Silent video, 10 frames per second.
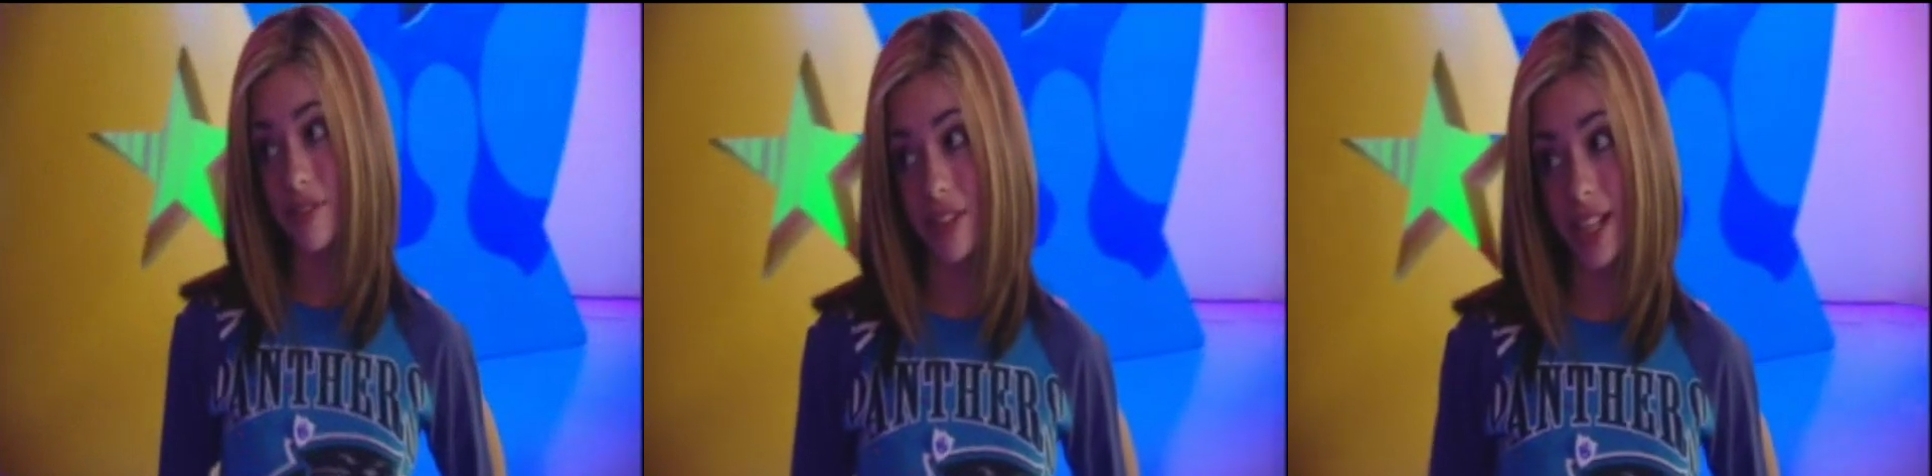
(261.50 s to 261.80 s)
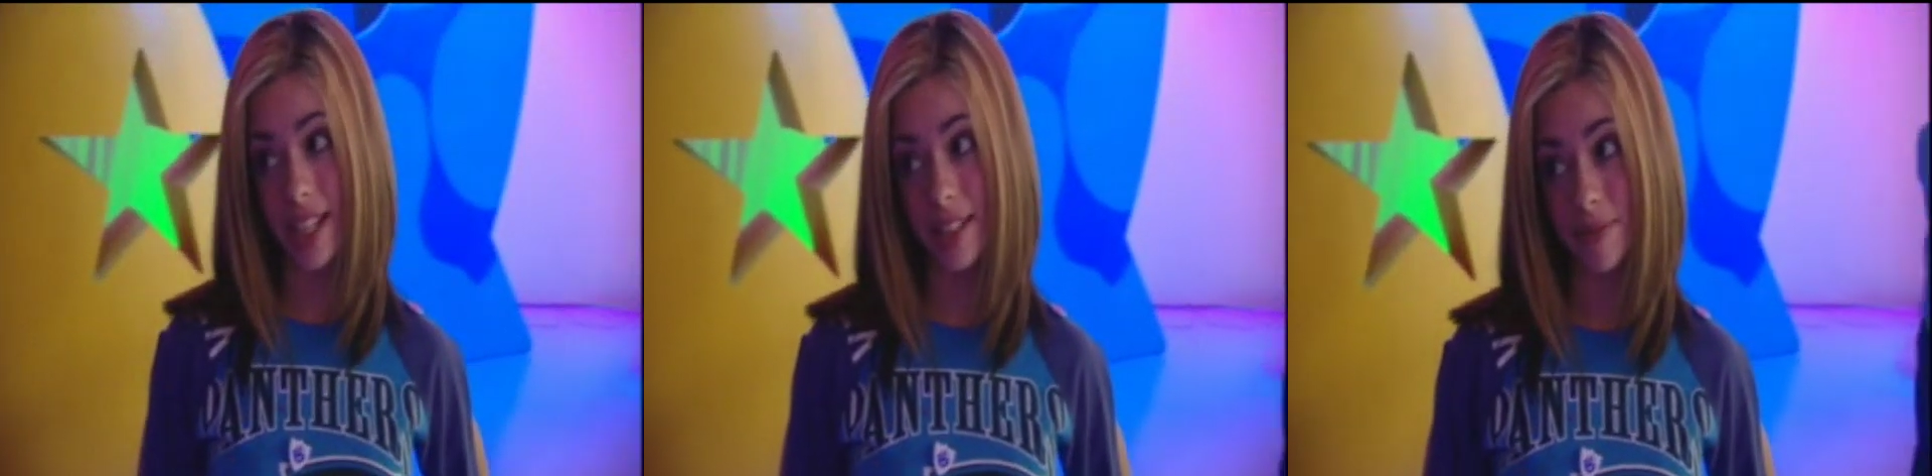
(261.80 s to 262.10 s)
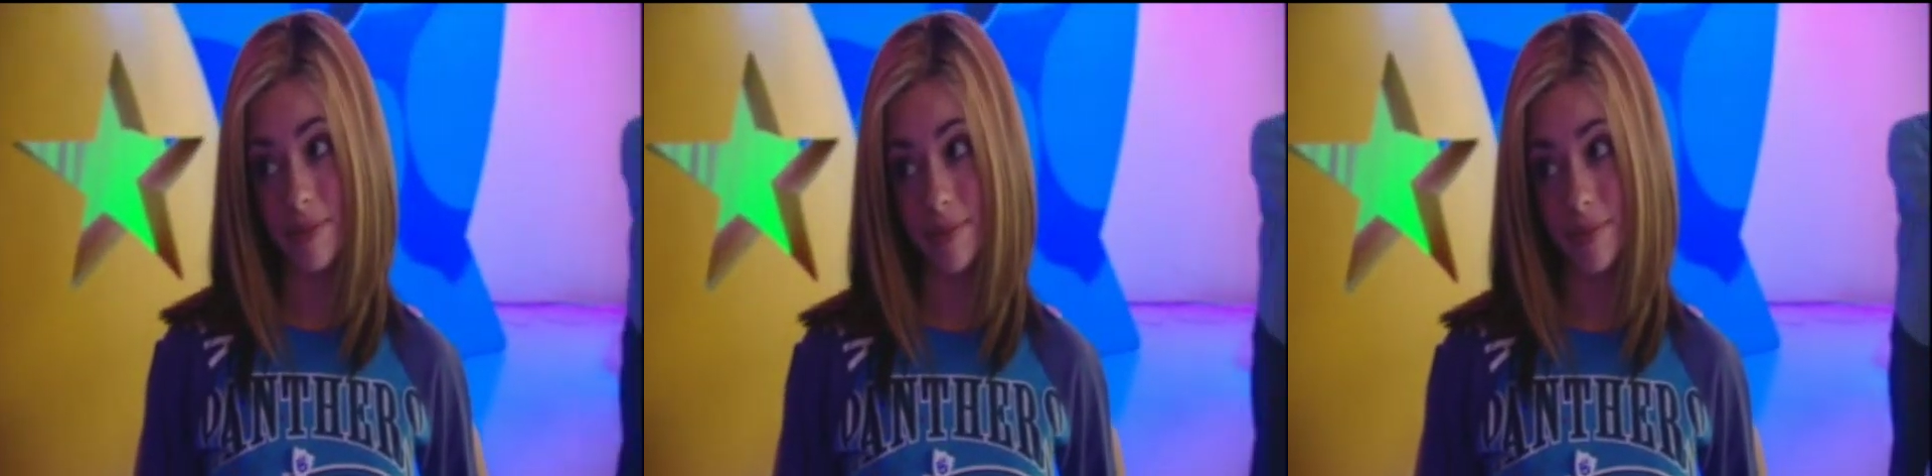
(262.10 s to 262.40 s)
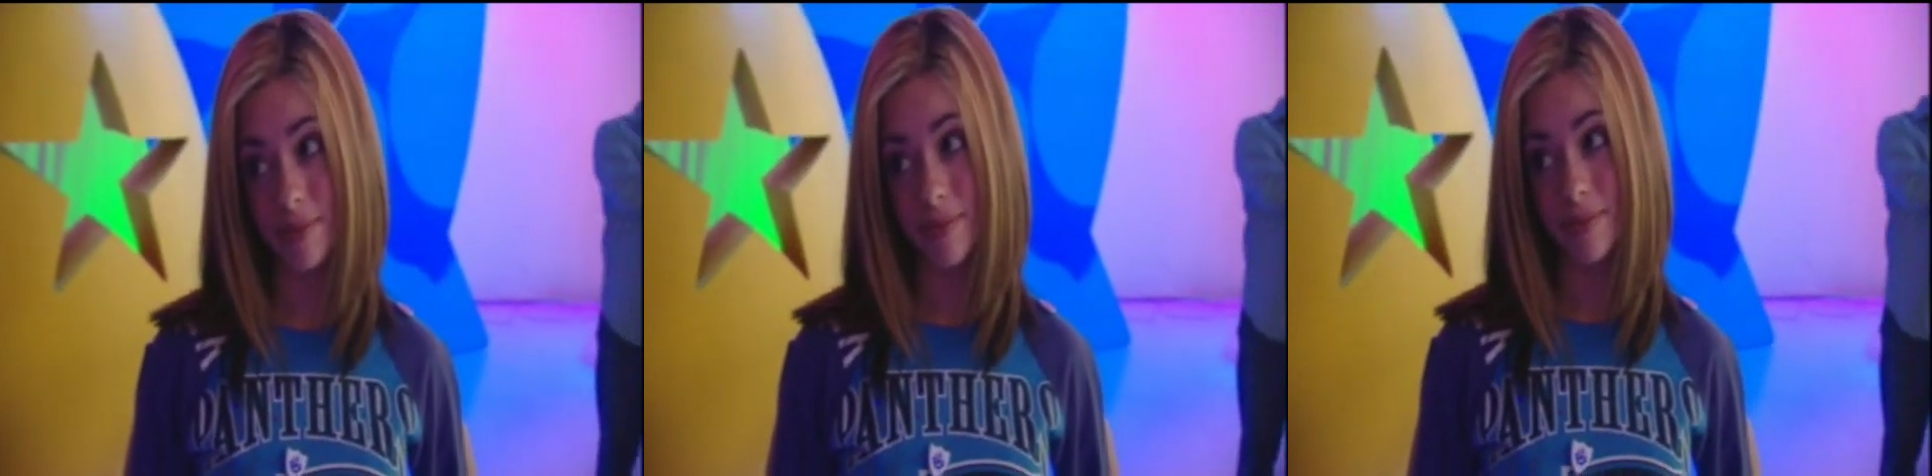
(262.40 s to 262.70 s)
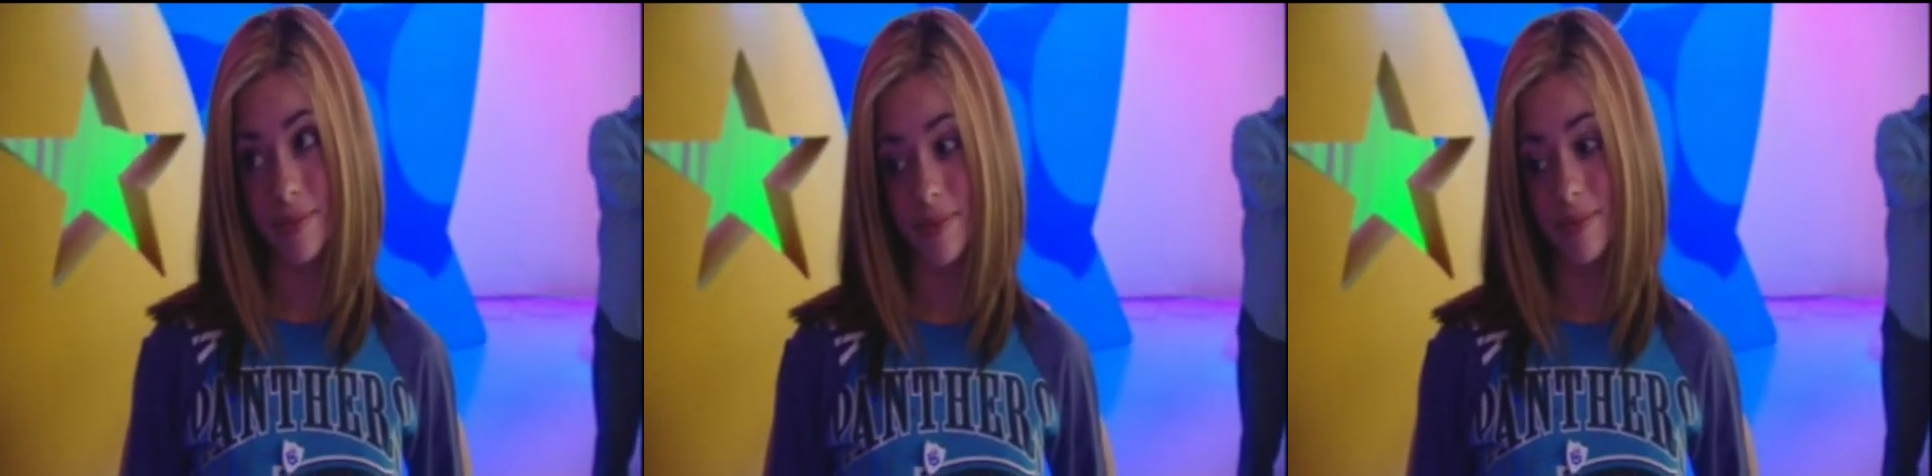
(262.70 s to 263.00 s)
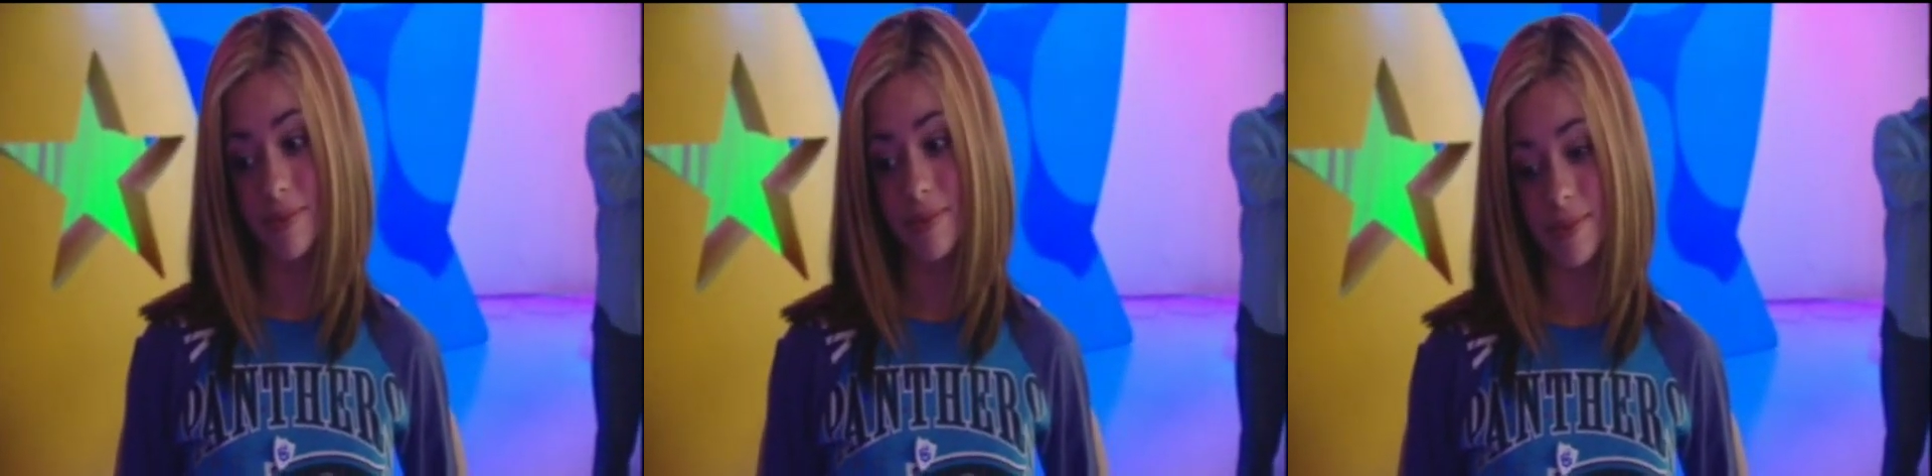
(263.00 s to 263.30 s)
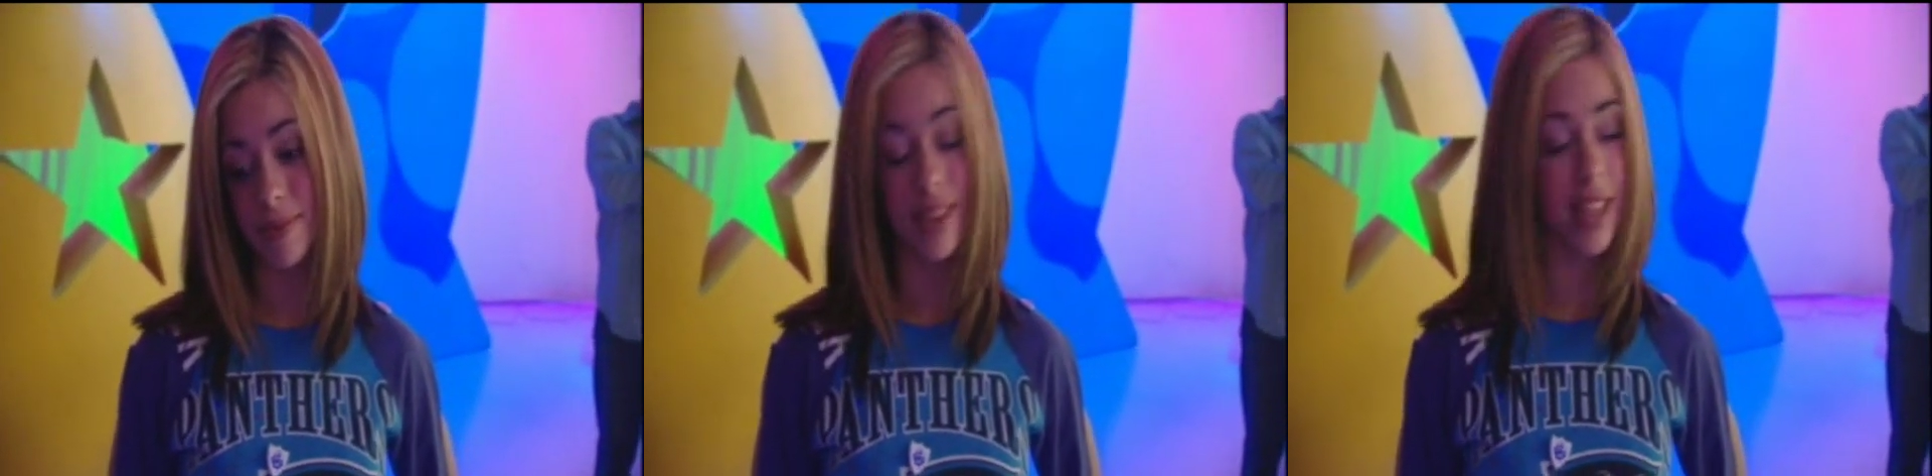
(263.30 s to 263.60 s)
free. Do they?